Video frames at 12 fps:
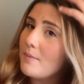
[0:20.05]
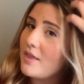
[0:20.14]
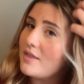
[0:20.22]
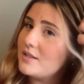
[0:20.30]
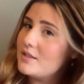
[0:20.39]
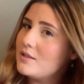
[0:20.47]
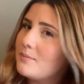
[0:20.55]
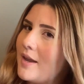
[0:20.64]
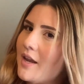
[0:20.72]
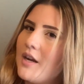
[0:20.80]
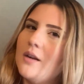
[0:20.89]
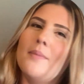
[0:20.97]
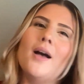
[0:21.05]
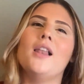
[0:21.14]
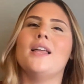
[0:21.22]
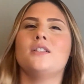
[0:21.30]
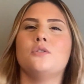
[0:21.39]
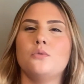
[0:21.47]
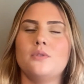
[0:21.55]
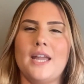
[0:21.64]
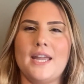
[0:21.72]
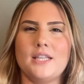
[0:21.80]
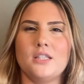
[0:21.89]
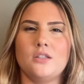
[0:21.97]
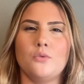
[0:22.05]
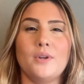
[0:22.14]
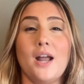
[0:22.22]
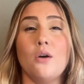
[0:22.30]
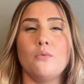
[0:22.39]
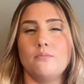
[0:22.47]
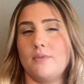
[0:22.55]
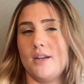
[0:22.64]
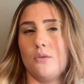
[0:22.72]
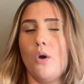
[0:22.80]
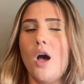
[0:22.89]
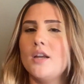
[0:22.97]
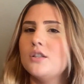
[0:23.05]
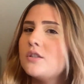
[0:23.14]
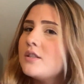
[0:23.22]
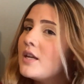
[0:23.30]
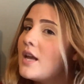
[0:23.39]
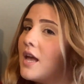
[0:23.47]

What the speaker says: This is my hair about like 2 days without being washed,